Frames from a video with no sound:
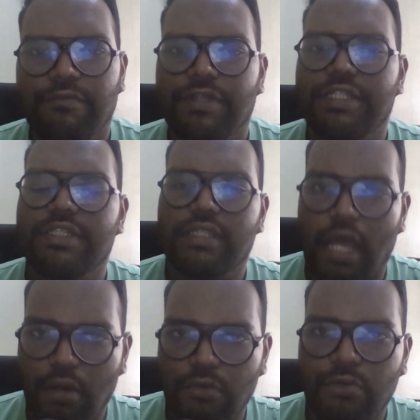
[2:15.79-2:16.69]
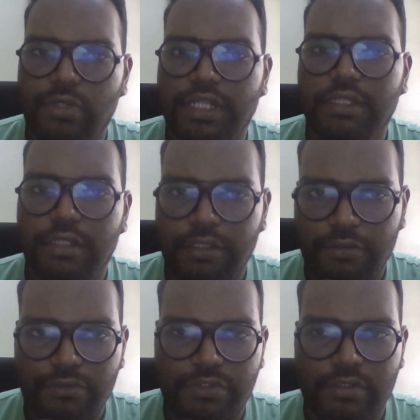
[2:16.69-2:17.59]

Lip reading: which is now ruling the news.